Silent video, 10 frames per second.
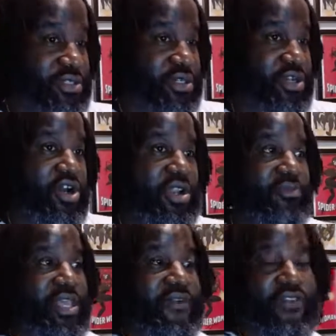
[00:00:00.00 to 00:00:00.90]
going to
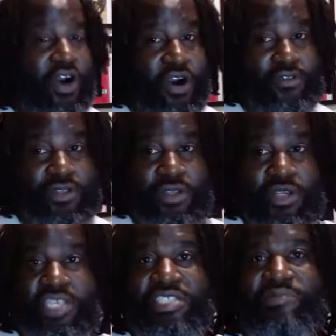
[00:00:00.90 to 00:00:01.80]
be involved,
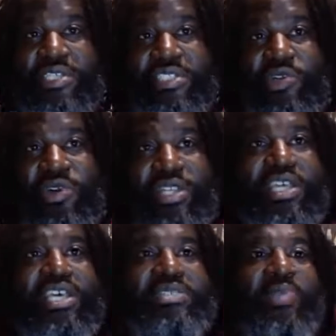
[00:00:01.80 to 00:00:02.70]
especially with
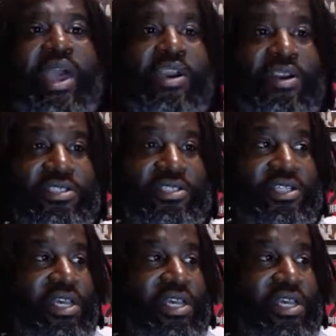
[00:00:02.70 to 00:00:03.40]
his parents